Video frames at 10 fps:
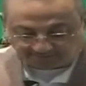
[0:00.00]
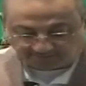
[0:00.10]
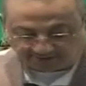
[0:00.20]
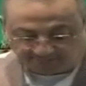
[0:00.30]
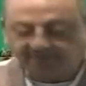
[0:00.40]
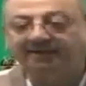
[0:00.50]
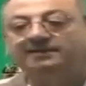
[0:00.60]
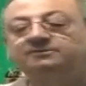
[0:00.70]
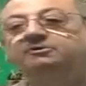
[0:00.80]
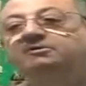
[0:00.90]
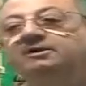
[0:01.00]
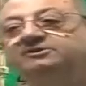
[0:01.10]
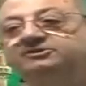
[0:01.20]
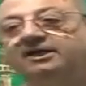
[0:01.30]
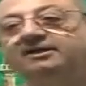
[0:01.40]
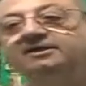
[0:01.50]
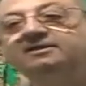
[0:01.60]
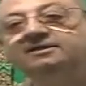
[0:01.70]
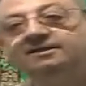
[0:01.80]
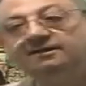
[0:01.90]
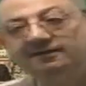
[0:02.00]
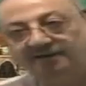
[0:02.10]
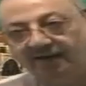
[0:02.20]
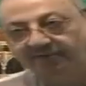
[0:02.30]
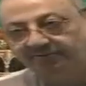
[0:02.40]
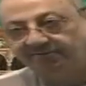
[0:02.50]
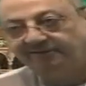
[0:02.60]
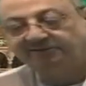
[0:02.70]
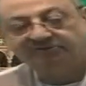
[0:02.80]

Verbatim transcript: Fima baad We will study it afterwards,